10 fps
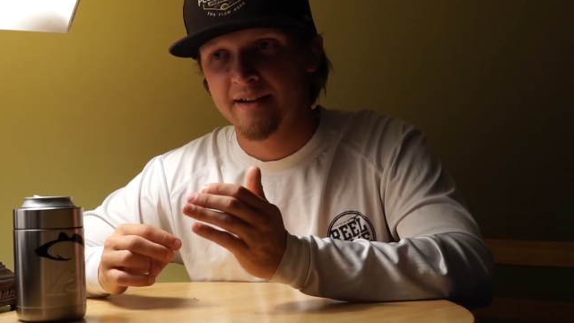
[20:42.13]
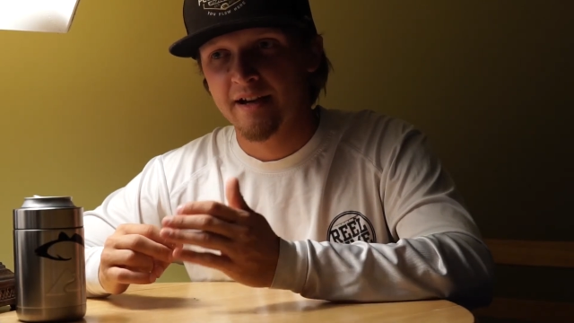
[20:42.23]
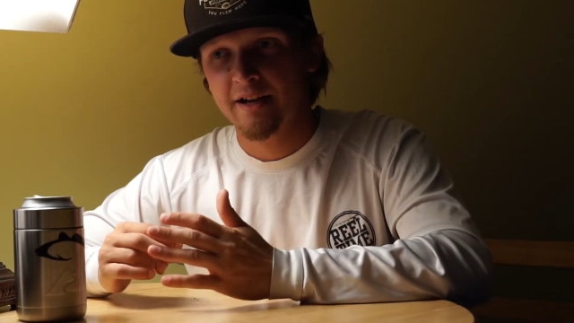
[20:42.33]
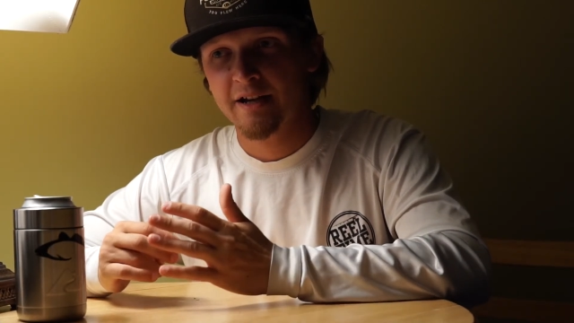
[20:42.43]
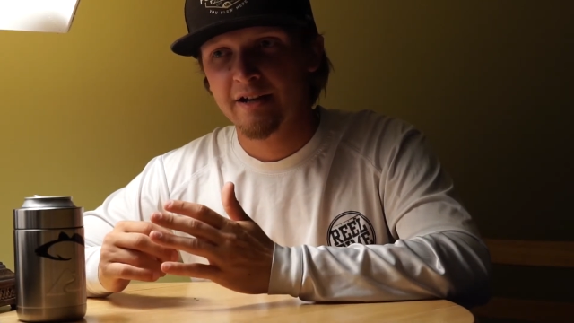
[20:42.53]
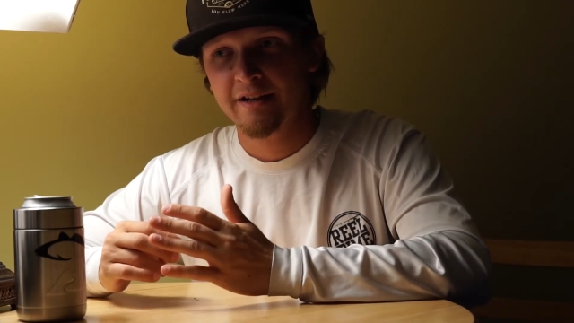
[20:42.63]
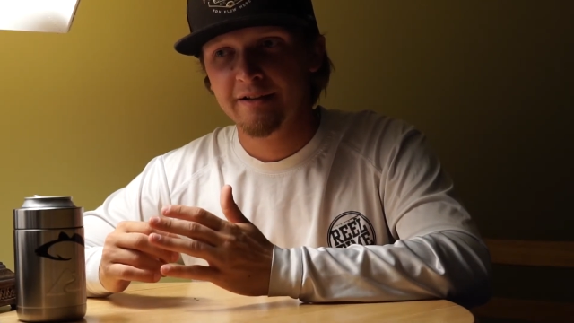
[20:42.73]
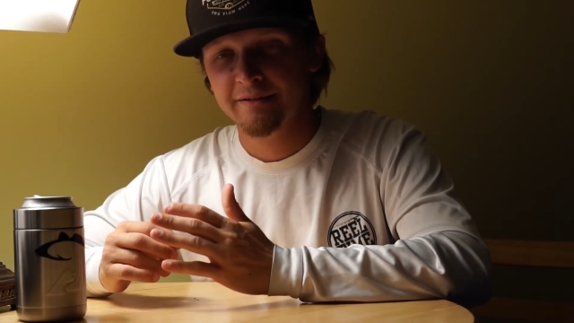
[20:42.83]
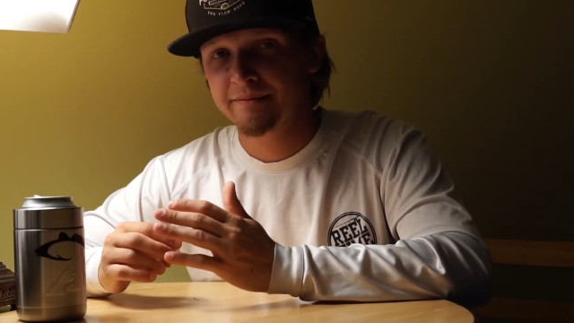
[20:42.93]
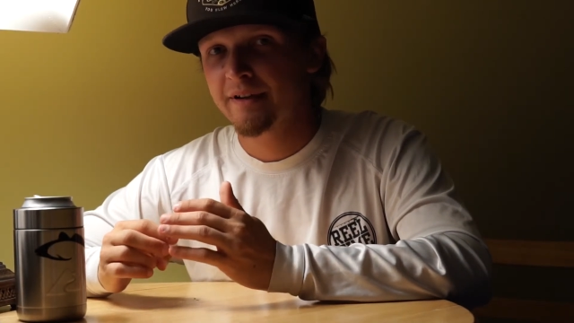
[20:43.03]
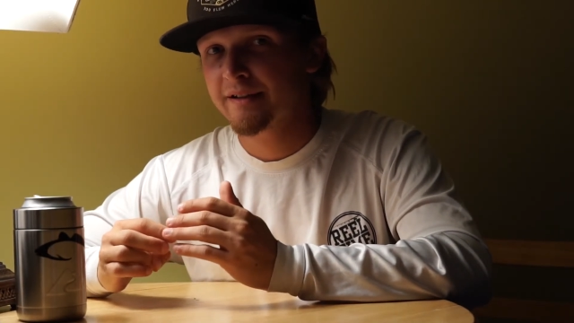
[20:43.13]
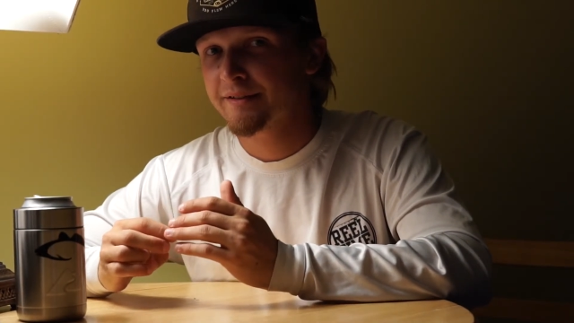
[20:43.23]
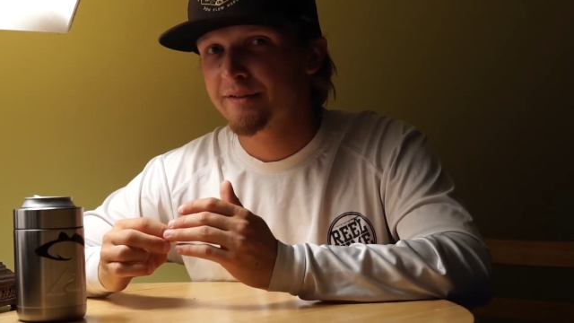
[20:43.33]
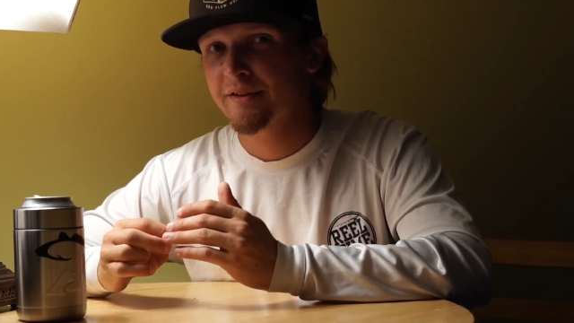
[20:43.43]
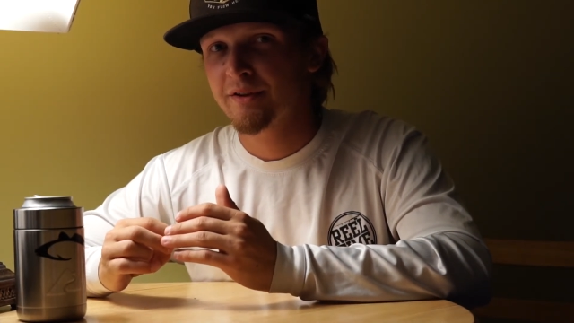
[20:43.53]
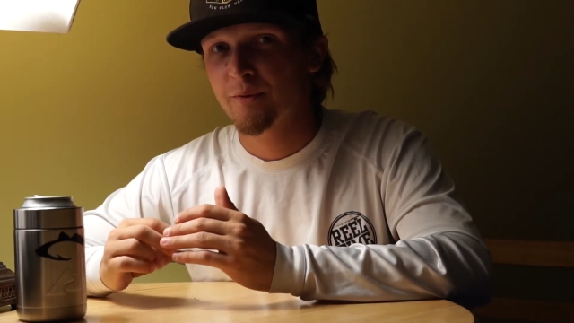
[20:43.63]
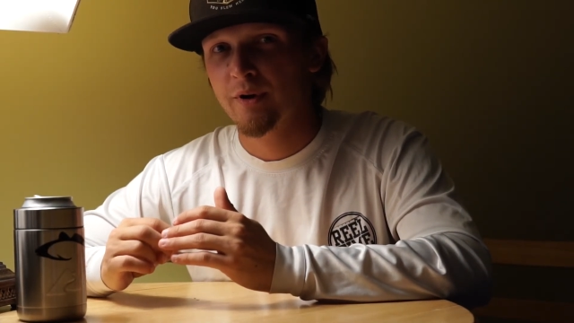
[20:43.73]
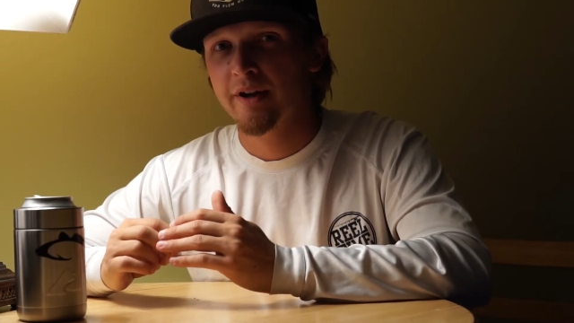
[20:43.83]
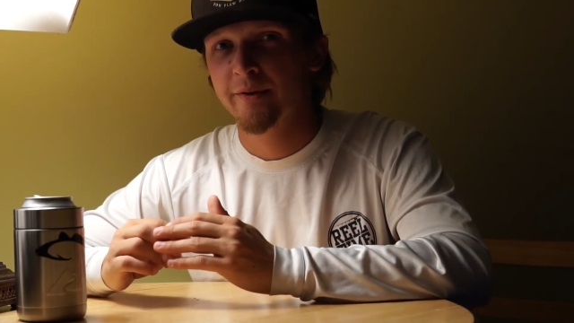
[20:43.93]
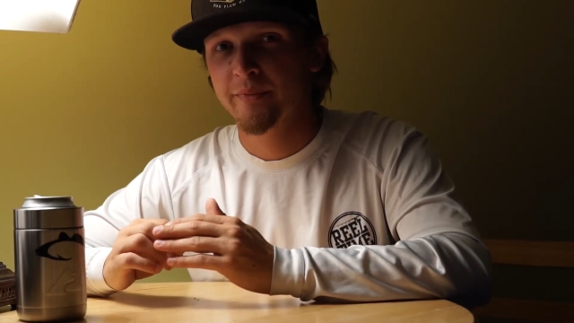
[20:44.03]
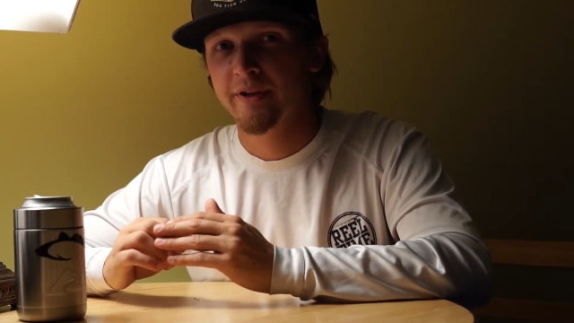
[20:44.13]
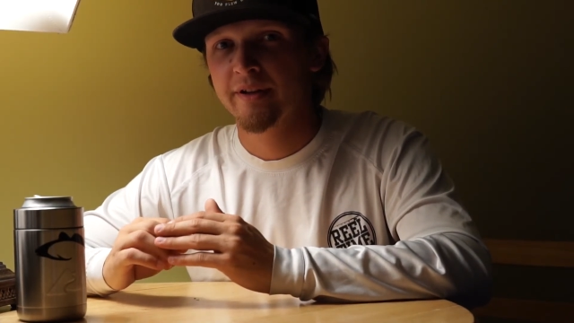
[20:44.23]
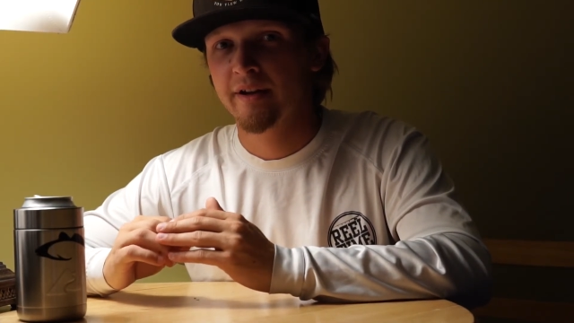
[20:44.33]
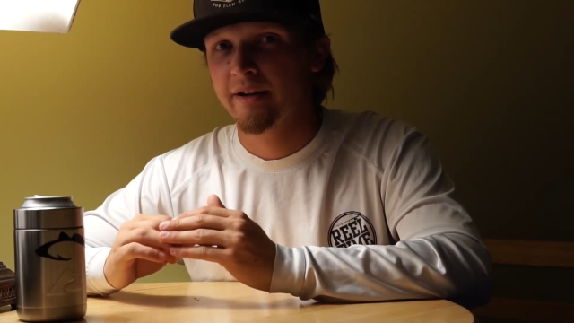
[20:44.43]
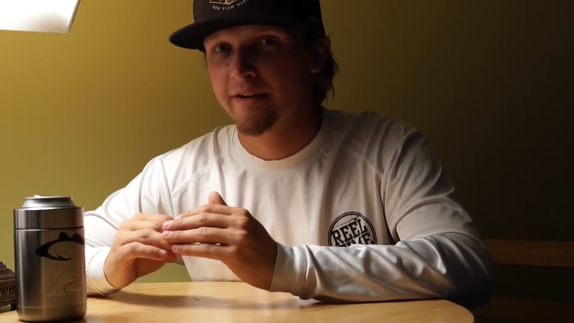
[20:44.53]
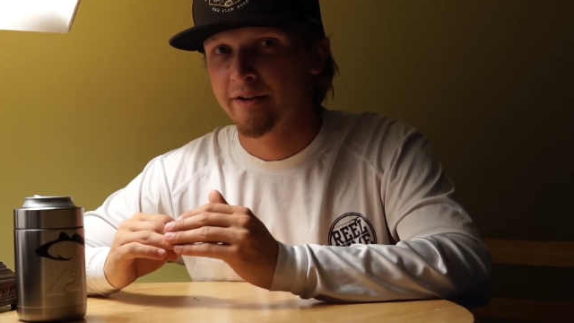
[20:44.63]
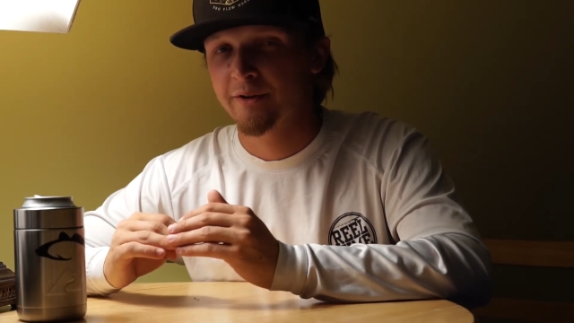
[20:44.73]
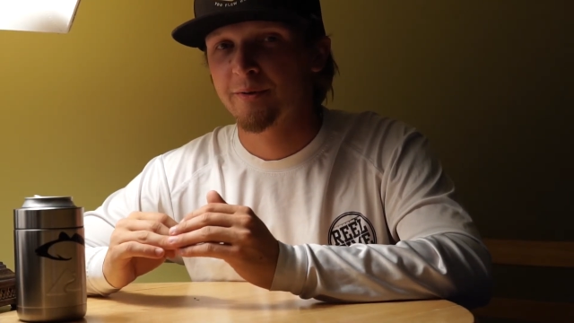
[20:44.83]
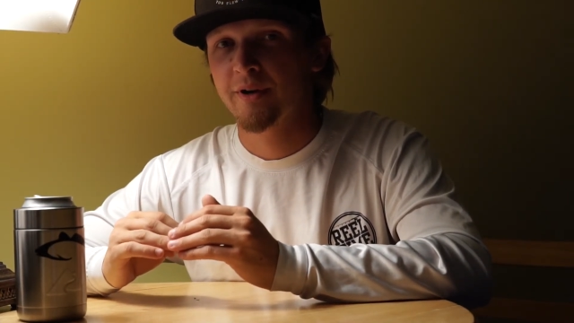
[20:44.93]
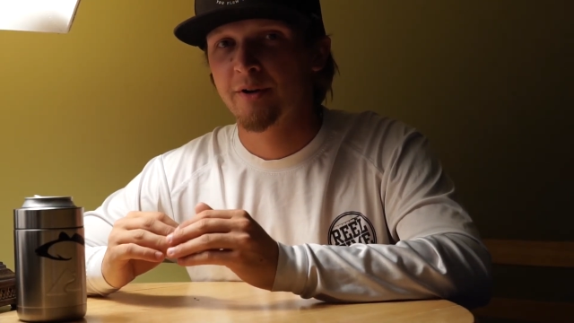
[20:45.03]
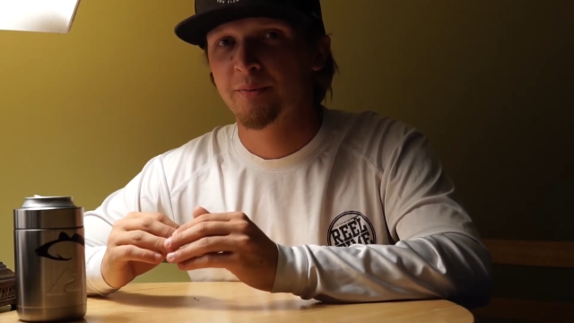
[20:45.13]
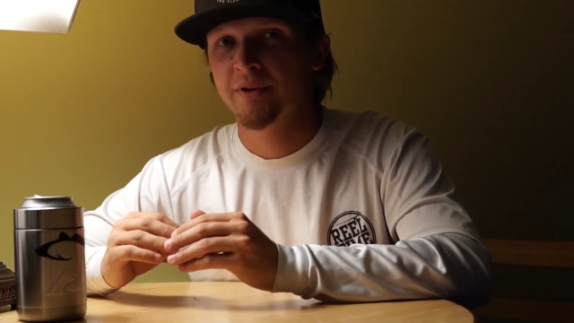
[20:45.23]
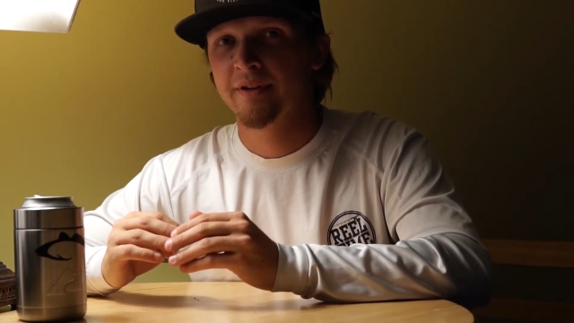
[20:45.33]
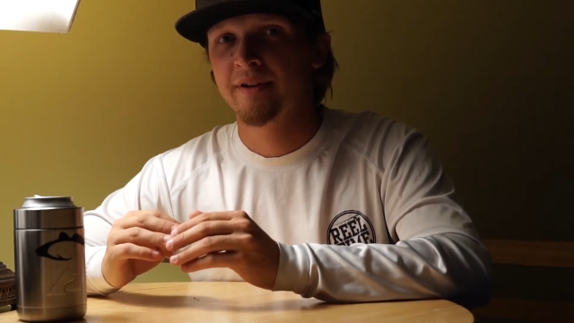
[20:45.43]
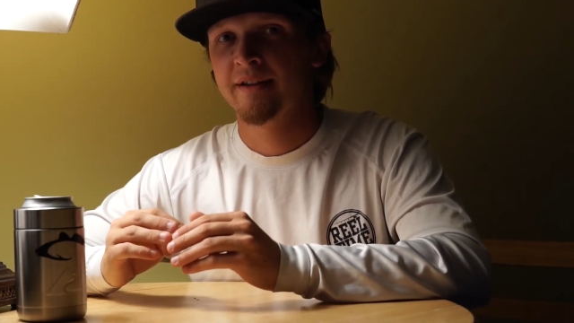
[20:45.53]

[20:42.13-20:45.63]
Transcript: I see quite a bit, I hear quite a bit,